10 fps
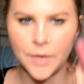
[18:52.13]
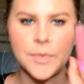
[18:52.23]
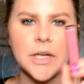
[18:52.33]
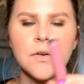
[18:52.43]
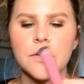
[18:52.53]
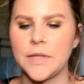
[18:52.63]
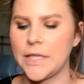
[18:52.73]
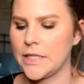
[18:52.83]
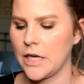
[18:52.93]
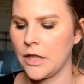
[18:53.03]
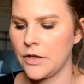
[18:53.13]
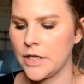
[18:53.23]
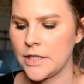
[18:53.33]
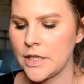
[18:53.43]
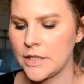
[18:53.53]
I'm going to go in with this color.
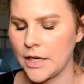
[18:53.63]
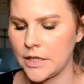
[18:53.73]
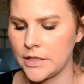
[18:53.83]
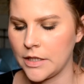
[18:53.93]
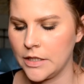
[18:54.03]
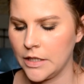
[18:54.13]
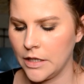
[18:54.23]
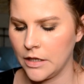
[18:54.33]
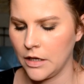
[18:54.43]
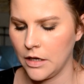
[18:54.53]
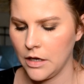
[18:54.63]
This is Anastasia